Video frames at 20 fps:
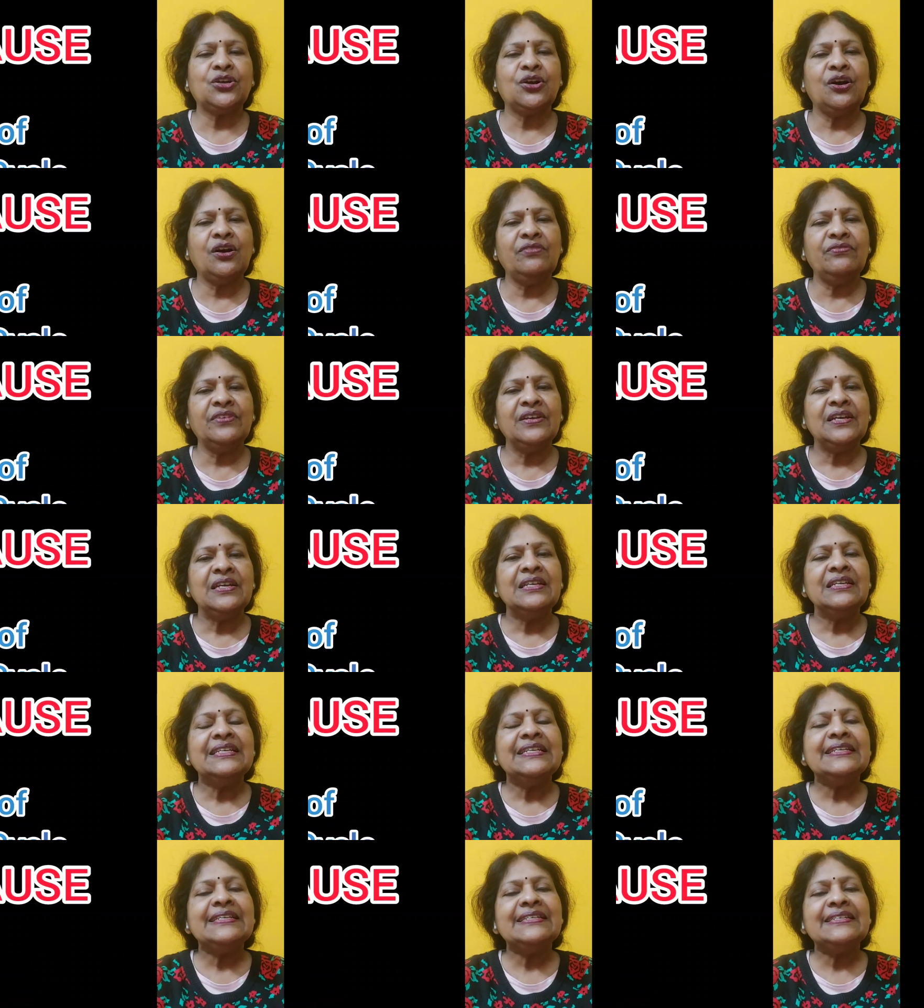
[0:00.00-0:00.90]
of
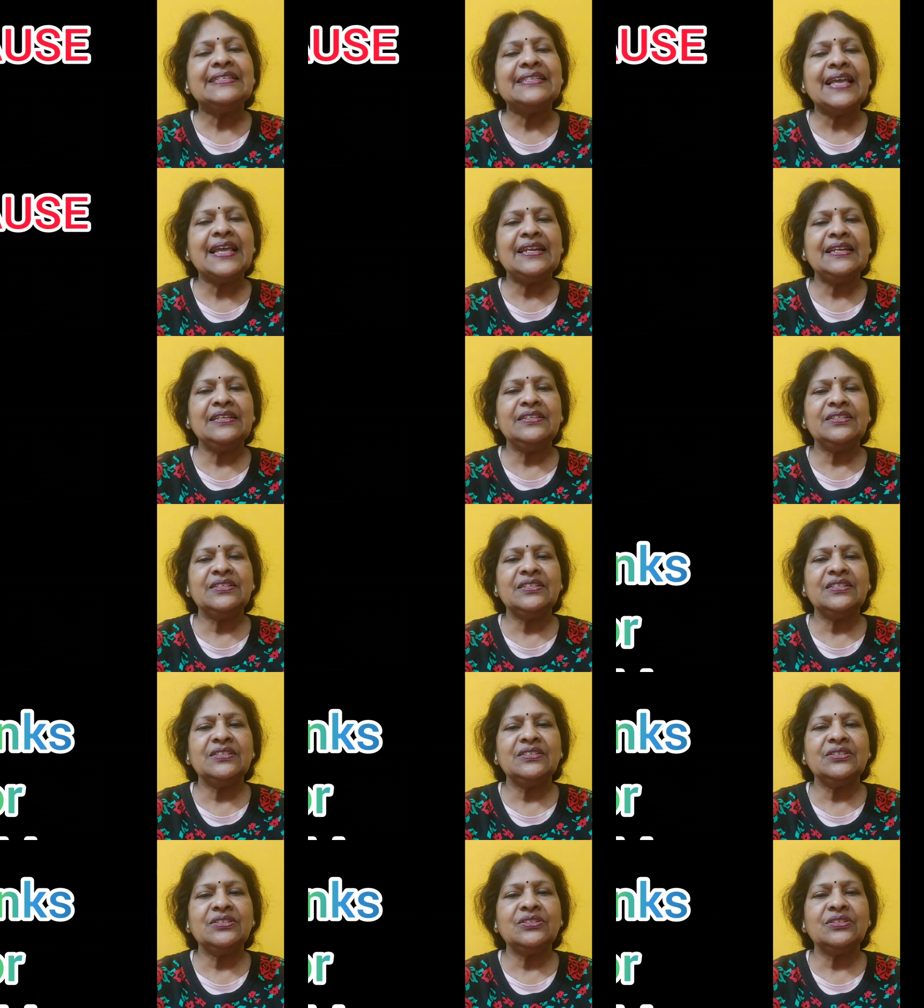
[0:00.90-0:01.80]

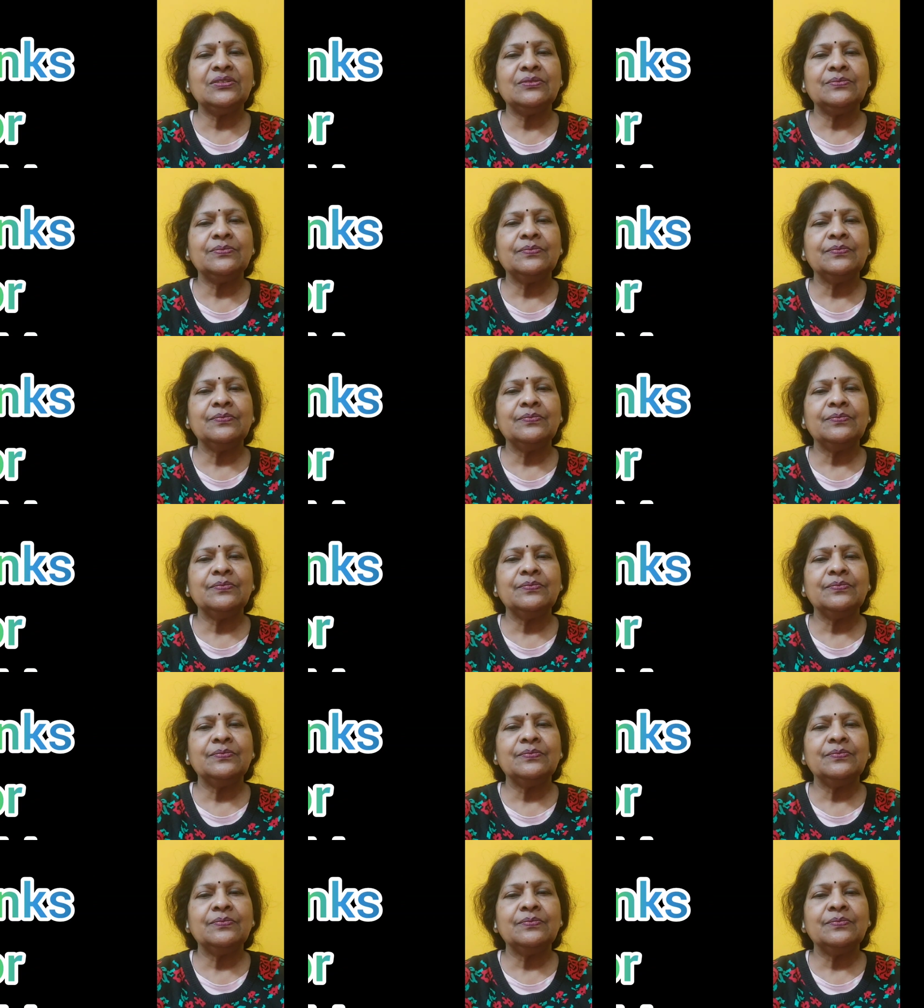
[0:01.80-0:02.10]
senescence.